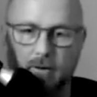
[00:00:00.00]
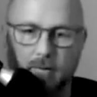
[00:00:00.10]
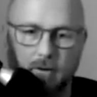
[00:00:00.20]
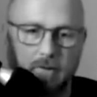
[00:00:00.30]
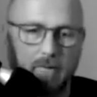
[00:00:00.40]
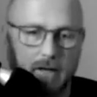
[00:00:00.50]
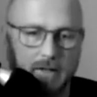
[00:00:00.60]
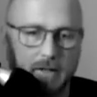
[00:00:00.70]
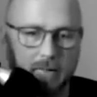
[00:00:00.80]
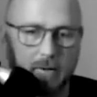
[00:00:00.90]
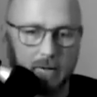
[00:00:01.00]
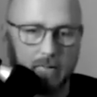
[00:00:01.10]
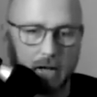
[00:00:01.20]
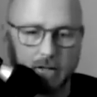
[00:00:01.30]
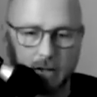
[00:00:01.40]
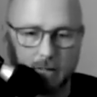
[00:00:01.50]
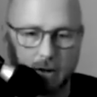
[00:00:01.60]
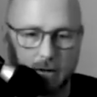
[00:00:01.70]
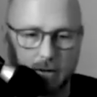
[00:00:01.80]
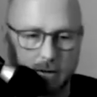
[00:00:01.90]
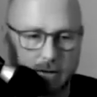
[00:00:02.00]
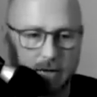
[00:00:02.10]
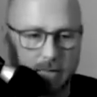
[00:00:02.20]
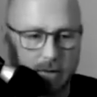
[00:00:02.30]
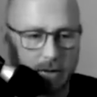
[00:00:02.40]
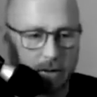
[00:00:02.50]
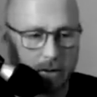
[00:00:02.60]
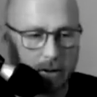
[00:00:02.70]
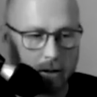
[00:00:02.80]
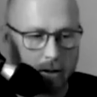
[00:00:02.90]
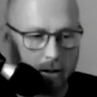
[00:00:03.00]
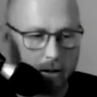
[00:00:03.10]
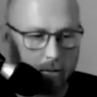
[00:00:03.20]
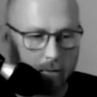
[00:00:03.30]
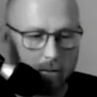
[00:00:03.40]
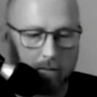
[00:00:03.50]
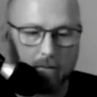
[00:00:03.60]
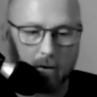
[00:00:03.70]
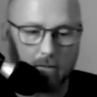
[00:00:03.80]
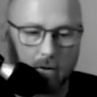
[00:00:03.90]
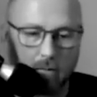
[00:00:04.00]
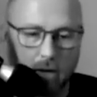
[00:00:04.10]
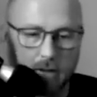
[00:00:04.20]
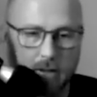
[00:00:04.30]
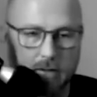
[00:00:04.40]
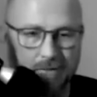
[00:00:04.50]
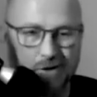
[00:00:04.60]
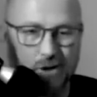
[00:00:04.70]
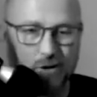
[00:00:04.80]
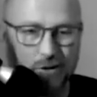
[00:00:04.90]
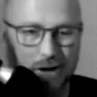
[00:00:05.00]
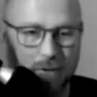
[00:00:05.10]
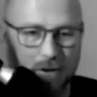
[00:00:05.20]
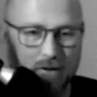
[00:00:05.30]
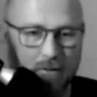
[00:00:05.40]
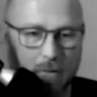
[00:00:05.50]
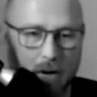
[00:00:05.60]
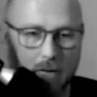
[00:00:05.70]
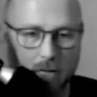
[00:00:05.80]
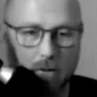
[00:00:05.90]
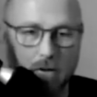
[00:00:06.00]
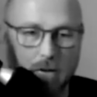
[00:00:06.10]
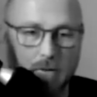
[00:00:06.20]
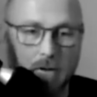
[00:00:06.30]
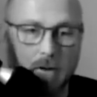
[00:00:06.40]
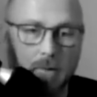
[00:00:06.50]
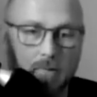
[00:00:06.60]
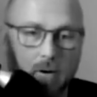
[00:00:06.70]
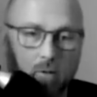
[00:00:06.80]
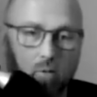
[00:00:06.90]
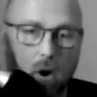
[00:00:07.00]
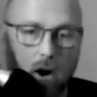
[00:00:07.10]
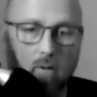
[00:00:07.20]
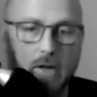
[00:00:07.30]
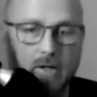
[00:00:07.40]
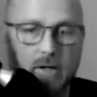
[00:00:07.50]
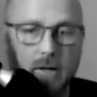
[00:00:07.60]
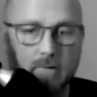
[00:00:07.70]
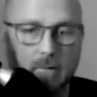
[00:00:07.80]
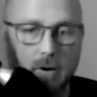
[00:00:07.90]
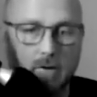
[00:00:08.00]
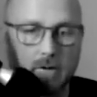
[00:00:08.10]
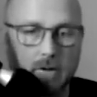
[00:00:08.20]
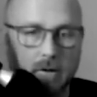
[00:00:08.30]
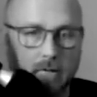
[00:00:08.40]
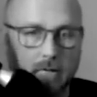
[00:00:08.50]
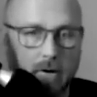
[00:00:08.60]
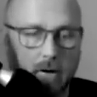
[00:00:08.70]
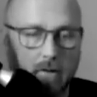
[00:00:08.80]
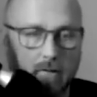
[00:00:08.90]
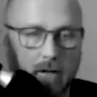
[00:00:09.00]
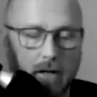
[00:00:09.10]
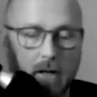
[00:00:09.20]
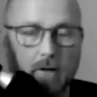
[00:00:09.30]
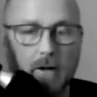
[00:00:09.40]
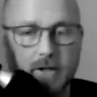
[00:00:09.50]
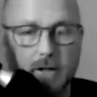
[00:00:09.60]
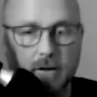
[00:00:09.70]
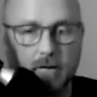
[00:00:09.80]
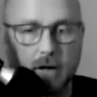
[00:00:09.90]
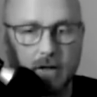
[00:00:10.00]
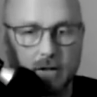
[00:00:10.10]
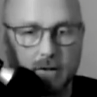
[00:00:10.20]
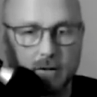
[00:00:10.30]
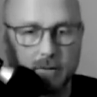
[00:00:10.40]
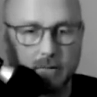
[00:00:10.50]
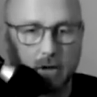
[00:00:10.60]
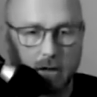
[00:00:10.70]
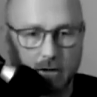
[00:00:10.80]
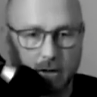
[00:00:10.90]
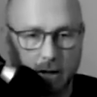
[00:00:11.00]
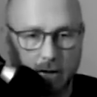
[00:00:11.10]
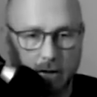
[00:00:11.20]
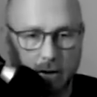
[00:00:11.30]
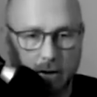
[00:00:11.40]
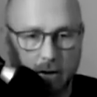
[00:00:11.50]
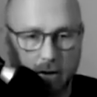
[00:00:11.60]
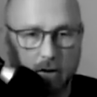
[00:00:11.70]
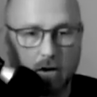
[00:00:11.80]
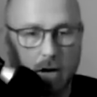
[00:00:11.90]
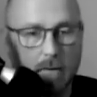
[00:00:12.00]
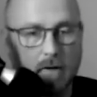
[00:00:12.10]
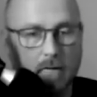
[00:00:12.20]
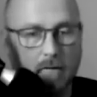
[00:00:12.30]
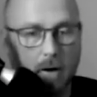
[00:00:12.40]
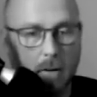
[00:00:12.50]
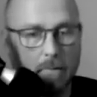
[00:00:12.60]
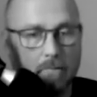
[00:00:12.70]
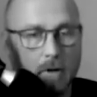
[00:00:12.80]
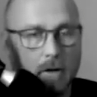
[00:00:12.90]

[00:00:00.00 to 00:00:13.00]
We both invest in and build blockchain powered systems. We have a very robust deal network from around the world. Where we see most of the interesting innovation in terms of blockchain are coming from